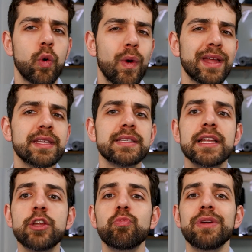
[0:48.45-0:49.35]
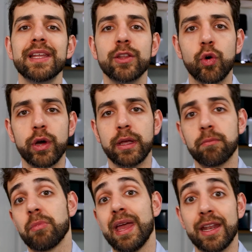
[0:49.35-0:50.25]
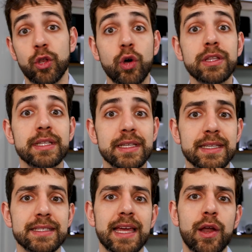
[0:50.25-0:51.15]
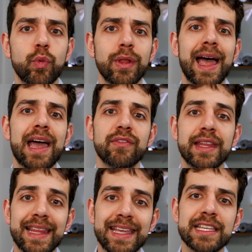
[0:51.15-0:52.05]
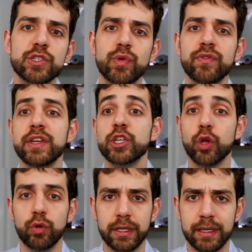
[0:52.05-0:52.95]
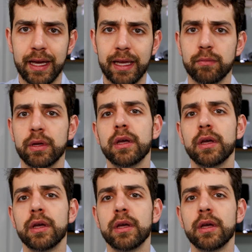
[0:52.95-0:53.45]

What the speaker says: What it's a little bit annoying and not necessarily will have the latest revision all the time.